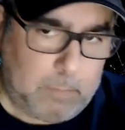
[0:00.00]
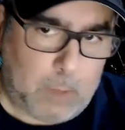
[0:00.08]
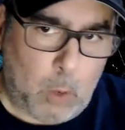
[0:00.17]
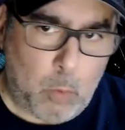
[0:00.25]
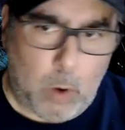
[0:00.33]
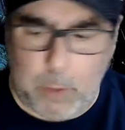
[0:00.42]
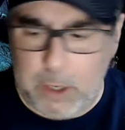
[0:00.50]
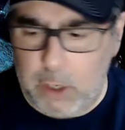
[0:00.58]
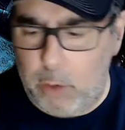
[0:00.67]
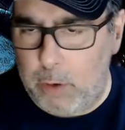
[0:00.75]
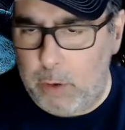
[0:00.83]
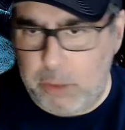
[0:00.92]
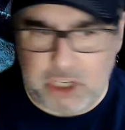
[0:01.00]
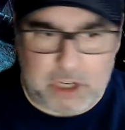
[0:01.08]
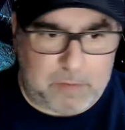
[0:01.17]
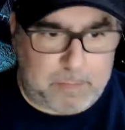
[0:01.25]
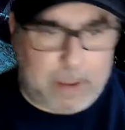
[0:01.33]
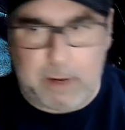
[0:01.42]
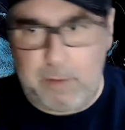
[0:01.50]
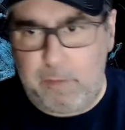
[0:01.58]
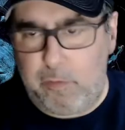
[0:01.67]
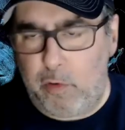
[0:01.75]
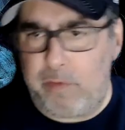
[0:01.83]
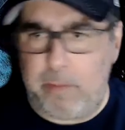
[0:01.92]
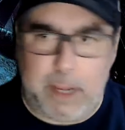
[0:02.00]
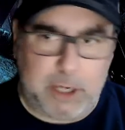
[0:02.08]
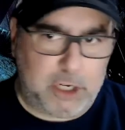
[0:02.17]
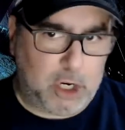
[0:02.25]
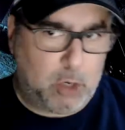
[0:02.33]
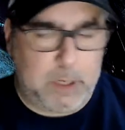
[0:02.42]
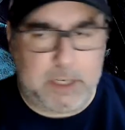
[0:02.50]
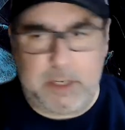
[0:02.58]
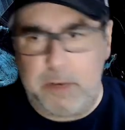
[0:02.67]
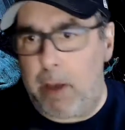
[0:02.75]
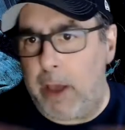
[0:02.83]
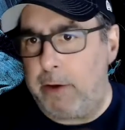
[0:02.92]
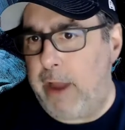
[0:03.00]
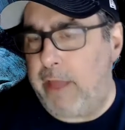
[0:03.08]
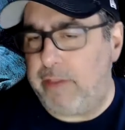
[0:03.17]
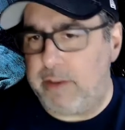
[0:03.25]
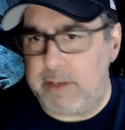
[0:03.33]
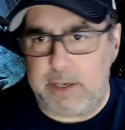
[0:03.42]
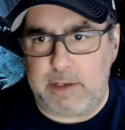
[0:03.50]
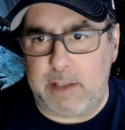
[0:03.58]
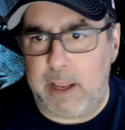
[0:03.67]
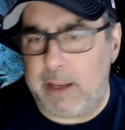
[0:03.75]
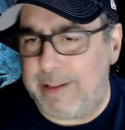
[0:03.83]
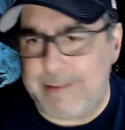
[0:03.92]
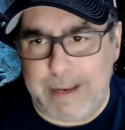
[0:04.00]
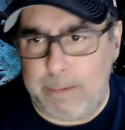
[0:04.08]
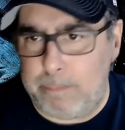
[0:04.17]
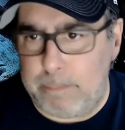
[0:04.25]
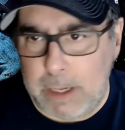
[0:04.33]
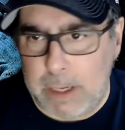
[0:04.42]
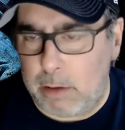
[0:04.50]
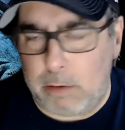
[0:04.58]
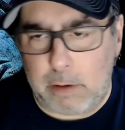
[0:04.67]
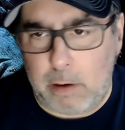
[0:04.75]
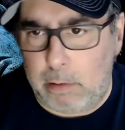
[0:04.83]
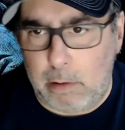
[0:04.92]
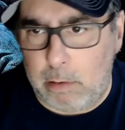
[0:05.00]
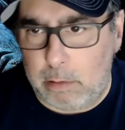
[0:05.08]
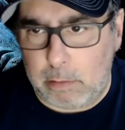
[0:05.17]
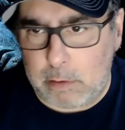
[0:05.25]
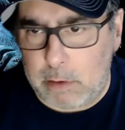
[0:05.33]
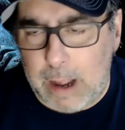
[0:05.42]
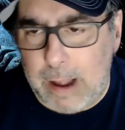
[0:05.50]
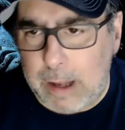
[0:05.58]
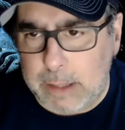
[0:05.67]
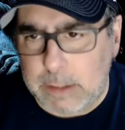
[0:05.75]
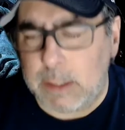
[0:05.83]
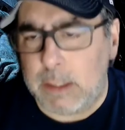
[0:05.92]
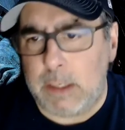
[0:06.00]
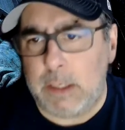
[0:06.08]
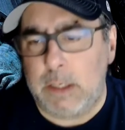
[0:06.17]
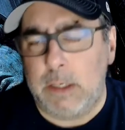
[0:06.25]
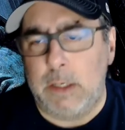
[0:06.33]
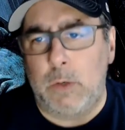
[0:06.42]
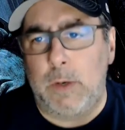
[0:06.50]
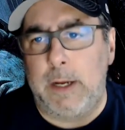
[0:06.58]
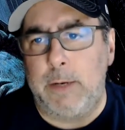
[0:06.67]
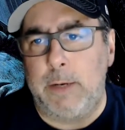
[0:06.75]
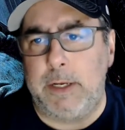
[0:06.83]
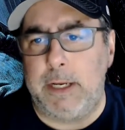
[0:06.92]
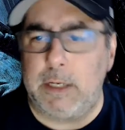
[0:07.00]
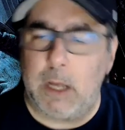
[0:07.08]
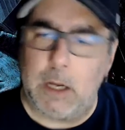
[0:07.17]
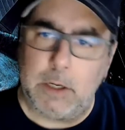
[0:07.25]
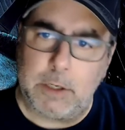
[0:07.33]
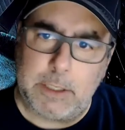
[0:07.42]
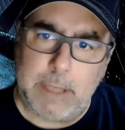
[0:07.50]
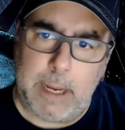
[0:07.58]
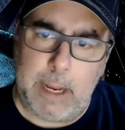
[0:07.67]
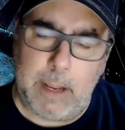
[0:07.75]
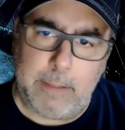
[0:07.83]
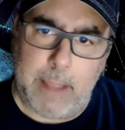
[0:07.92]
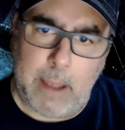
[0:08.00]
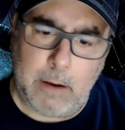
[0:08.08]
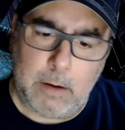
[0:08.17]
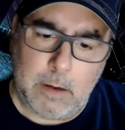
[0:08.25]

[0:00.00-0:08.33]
when we shift back and forth from the ancient Greeks to modern ethicists like, let's say, Mill or Kant, right? We need to understand that